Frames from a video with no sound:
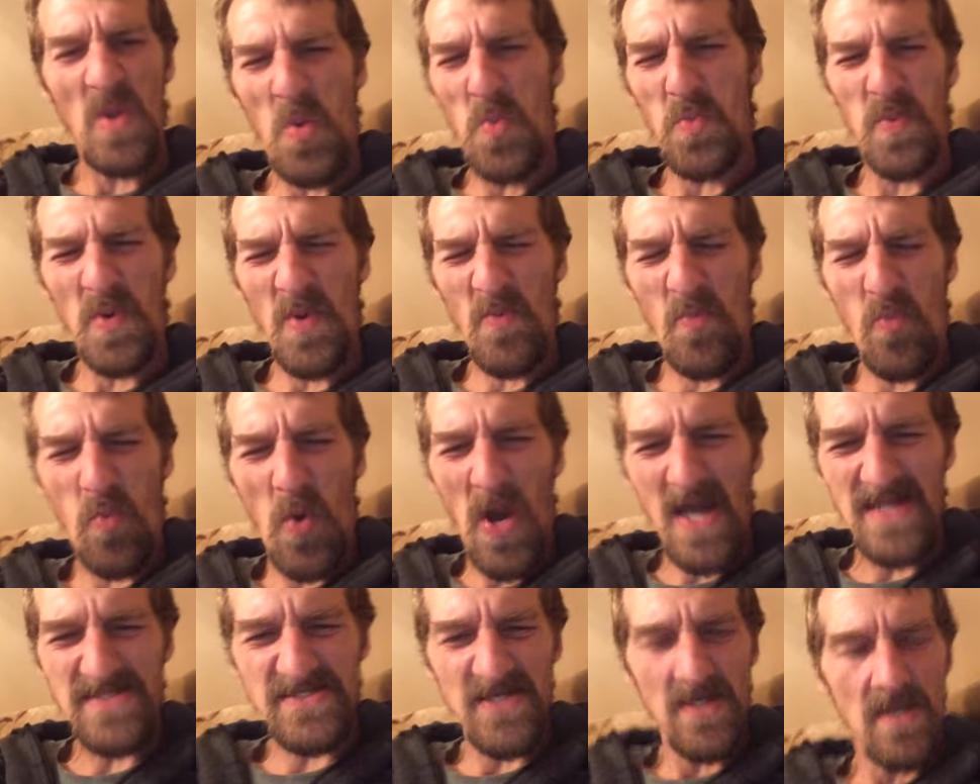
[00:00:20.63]
For
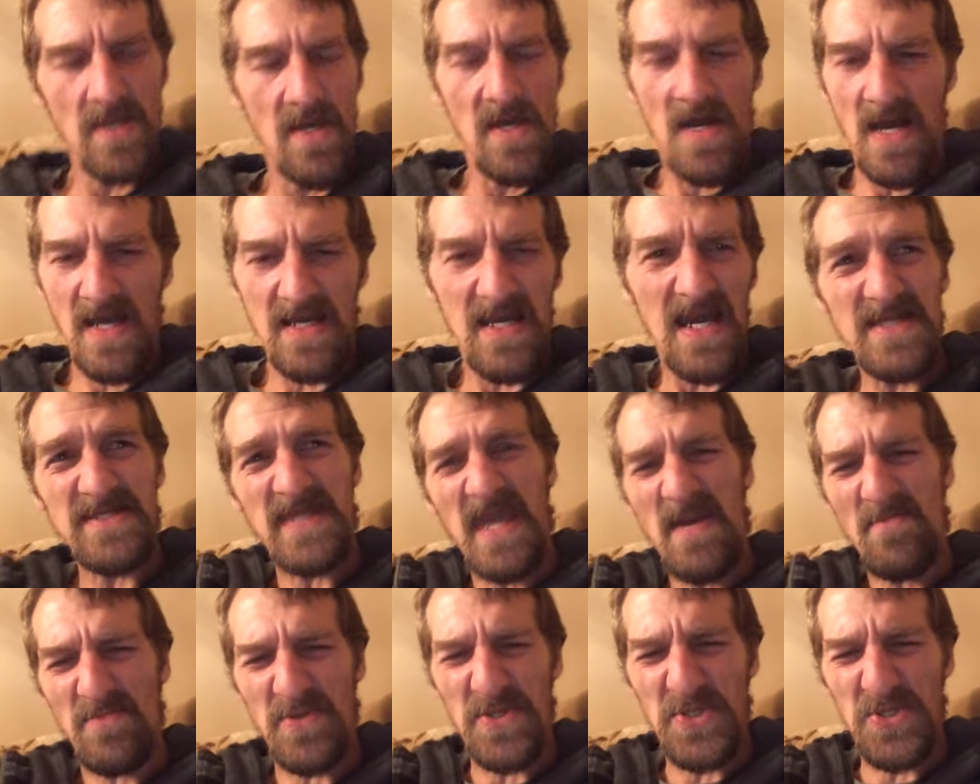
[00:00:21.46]
what? A
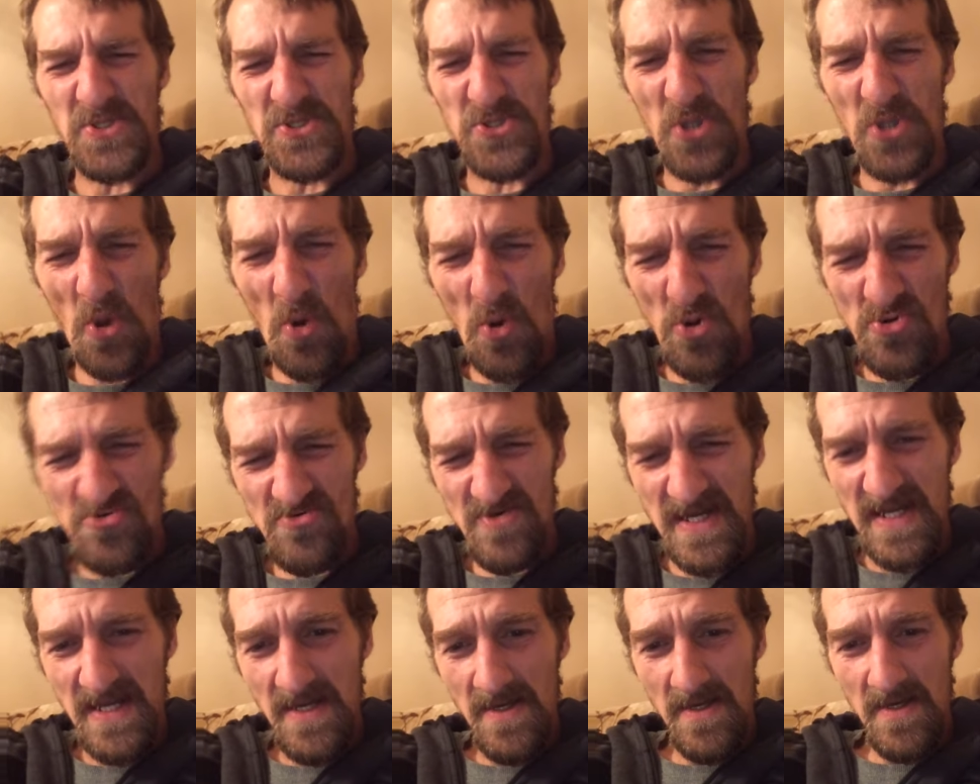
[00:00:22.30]
goddamn
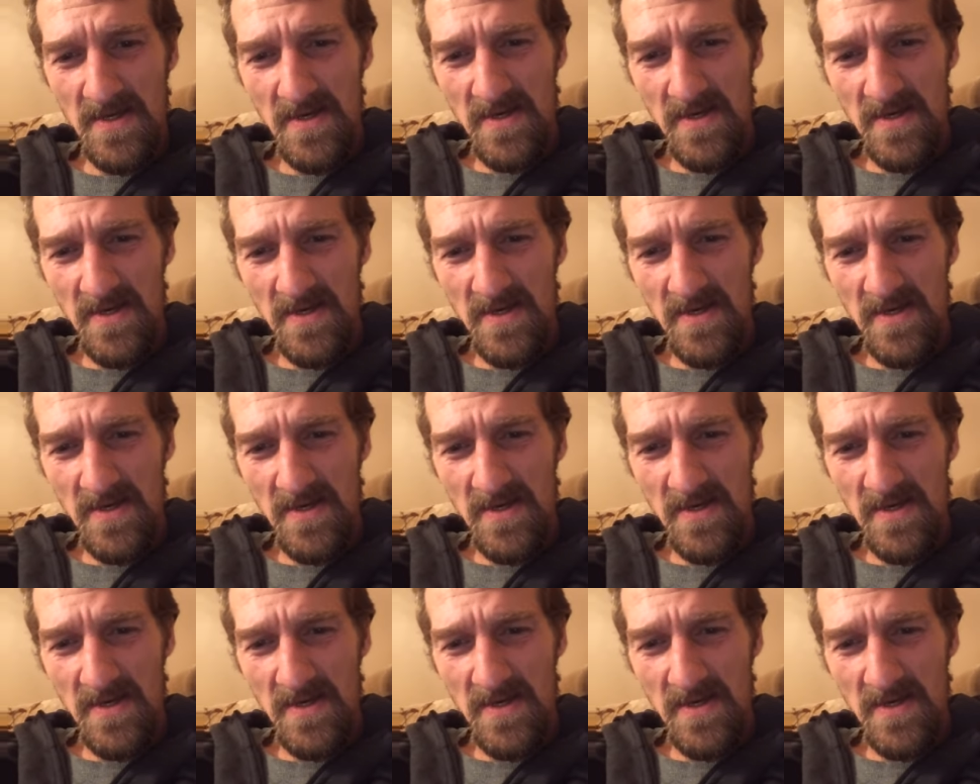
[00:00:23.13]
story?